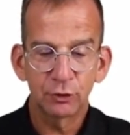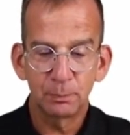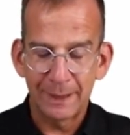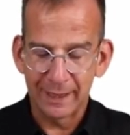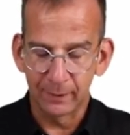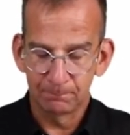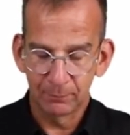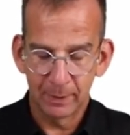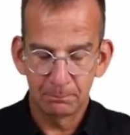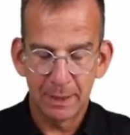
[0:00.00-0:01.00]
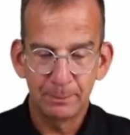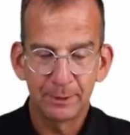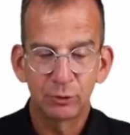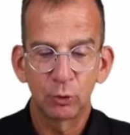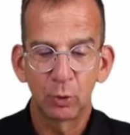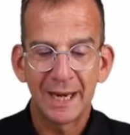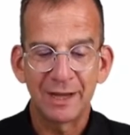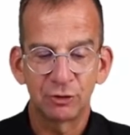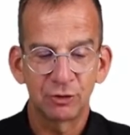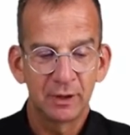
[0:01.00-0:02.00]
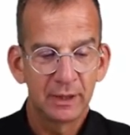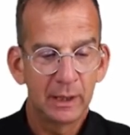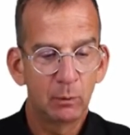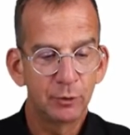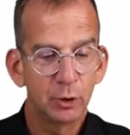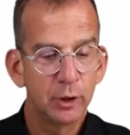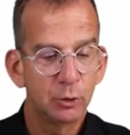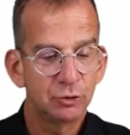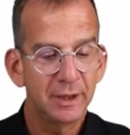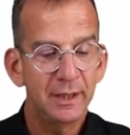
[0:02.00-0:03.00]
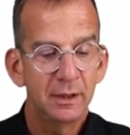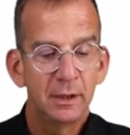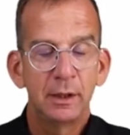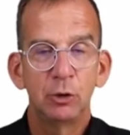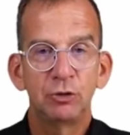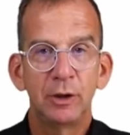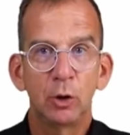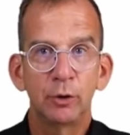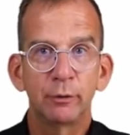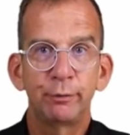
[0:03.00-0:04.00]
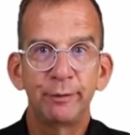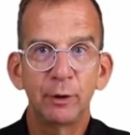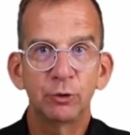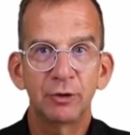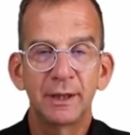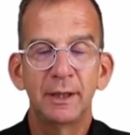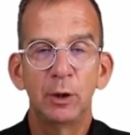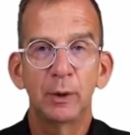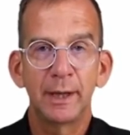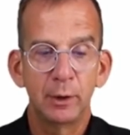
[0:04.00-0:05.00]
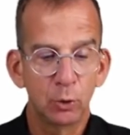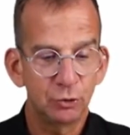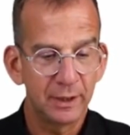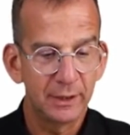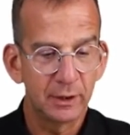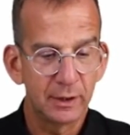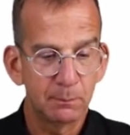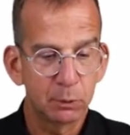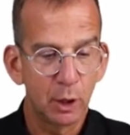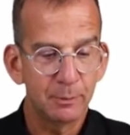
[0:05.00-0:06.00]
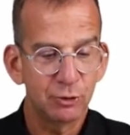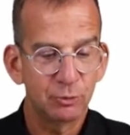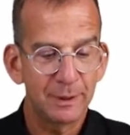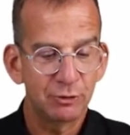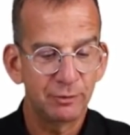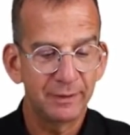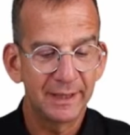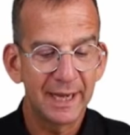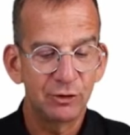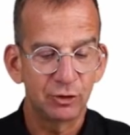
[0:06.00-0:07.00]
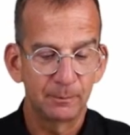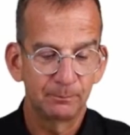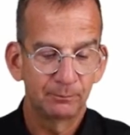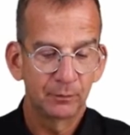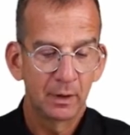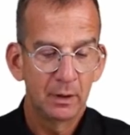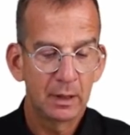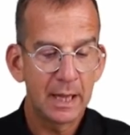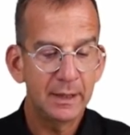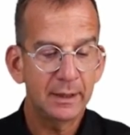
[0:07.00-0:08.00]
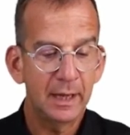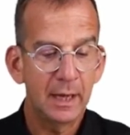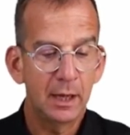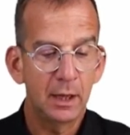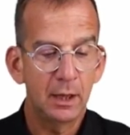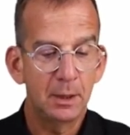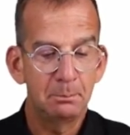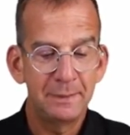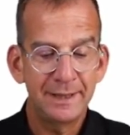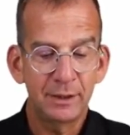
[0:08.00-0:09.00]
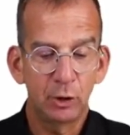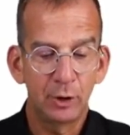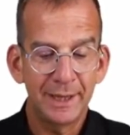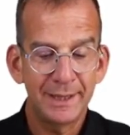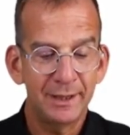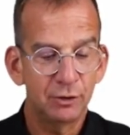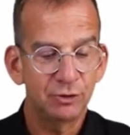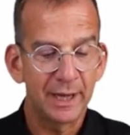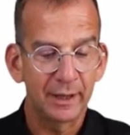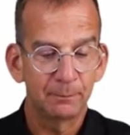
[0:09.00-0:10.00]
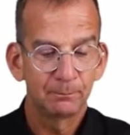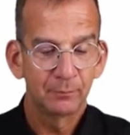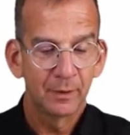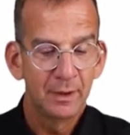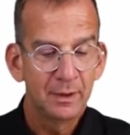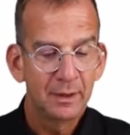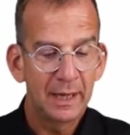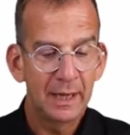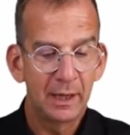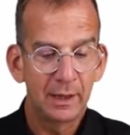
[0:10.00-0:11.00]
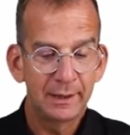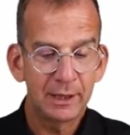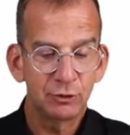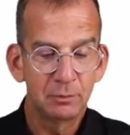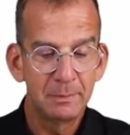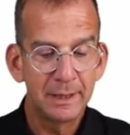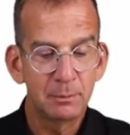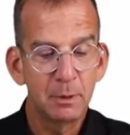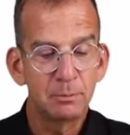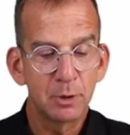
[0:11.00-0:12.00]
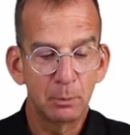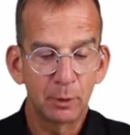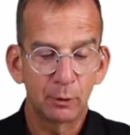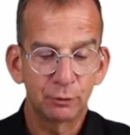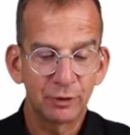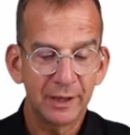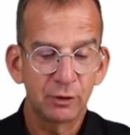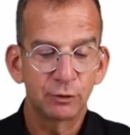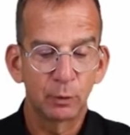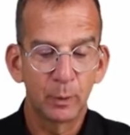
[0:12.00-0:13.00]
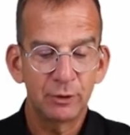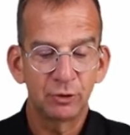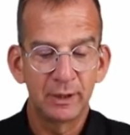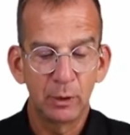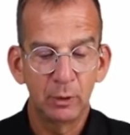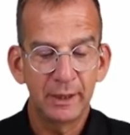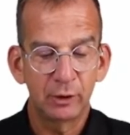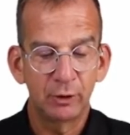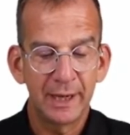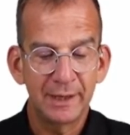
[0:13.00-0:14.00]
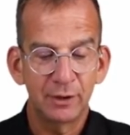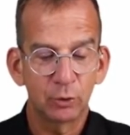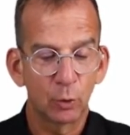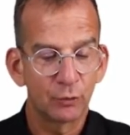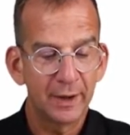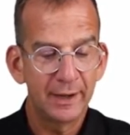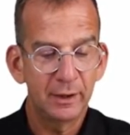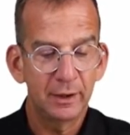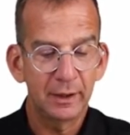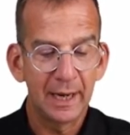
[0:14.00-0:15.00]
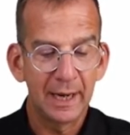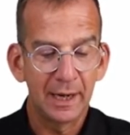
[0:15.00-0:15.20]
.spec and pipe it through less. And what do you see? You see all the fields that you can use in the deployment specification. Like min ready sec. That's a minimum number of seconds for which a newly created container